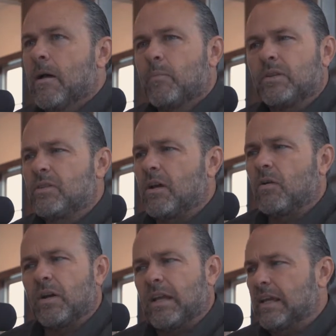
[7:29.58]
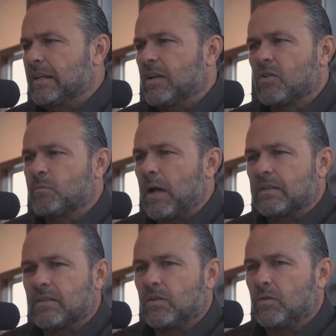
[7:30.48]
But, again, it goes
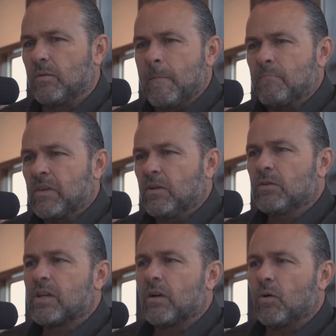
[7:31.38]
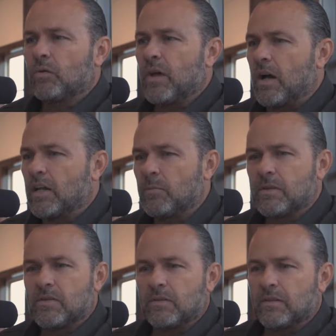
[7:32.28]
back to, you look at old
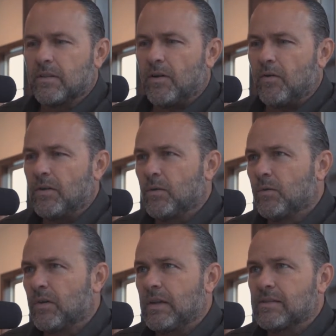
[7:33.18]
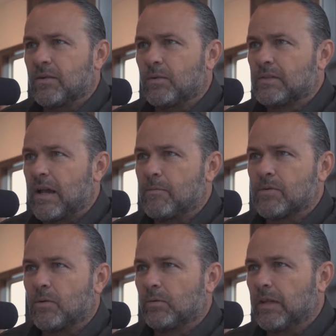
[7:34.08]
documents, you look at all the old things, the old
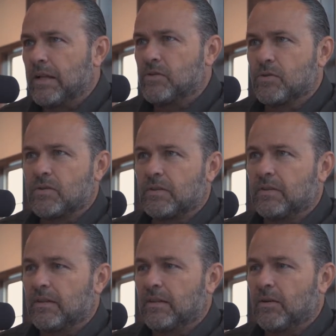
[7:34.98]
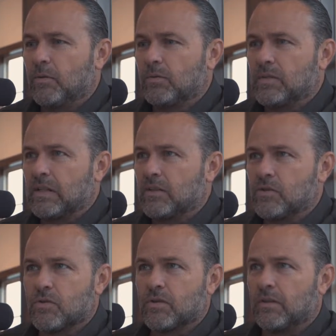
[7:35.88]
times, old ledgers and old
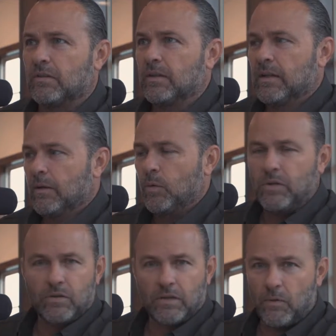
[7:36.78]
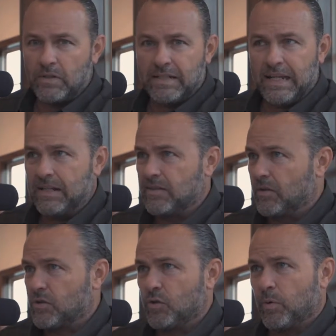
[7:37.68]
signatures we do a lot with deeds
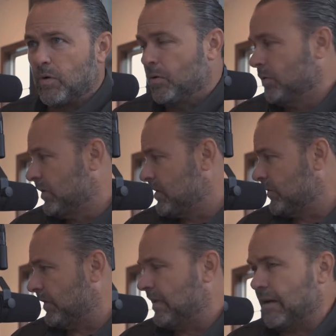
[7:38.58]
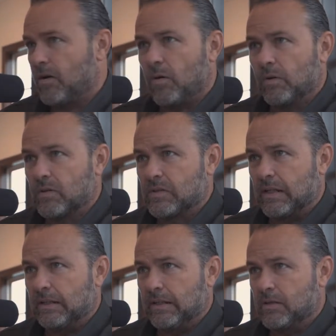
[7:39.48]
that are super old and stuff like that in our real
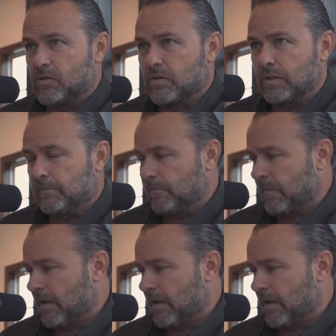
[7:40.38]
estate industry.